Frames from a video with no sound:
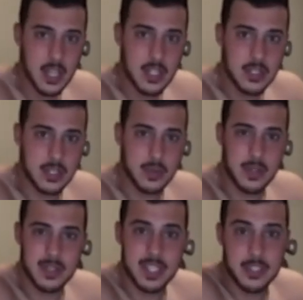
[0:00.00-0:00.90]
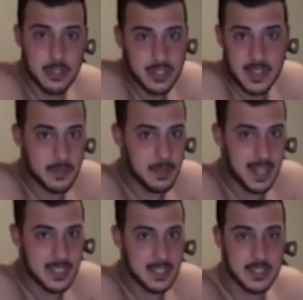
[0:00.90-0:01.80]
So it's one of those things you just have to
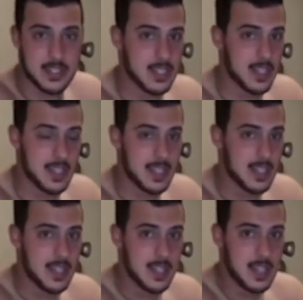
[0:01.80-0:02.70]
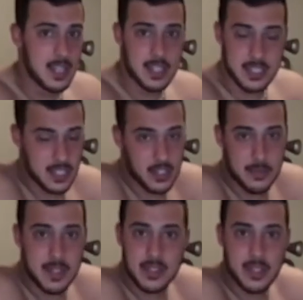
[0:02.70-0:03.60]
practice, just like it's another
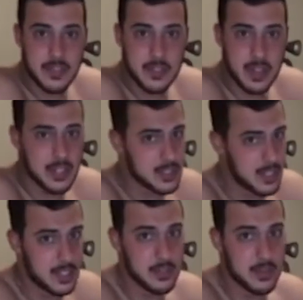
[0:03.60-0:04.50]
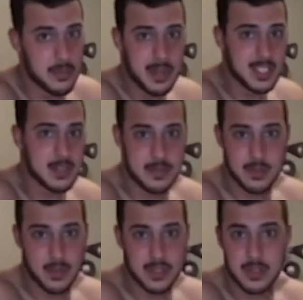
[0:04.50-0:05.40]
muscle you have to train. Just like you train biceps
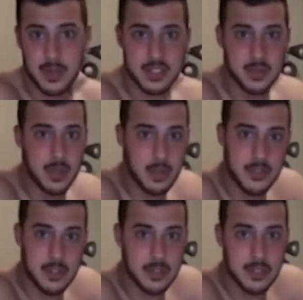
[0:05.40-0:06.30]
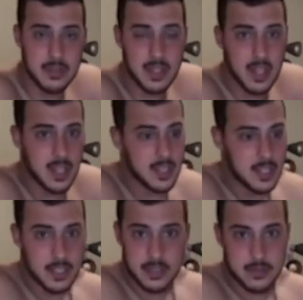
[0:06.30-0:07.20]
once, twice a week, whatever you do,
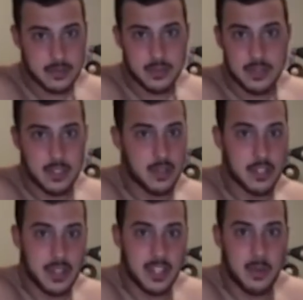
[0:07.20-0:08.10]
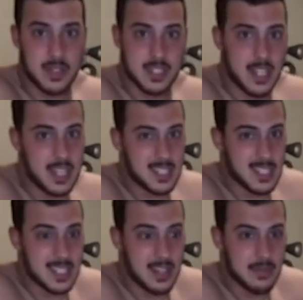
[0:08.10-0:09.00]
you can train that once a day because
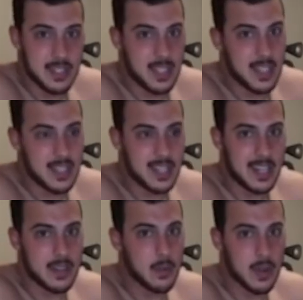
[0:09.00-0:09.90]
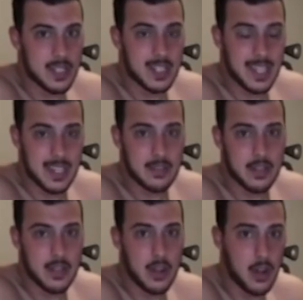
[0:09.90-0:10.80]
it's not really getting worked that
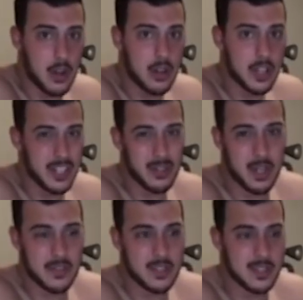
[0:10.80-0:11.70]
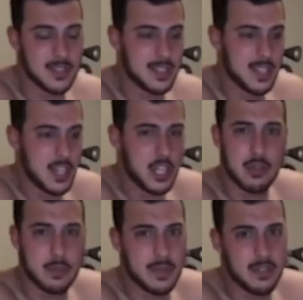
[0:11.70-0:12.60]
hard, and you
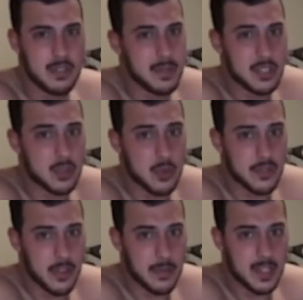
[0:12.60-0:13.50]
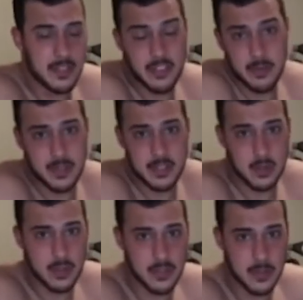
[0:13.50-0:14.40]
won't really be sore from it. I've never been
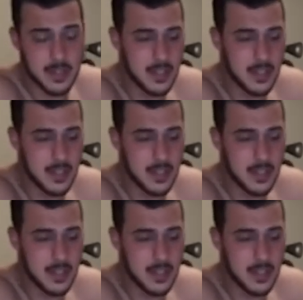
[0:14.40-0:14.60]
sore from it.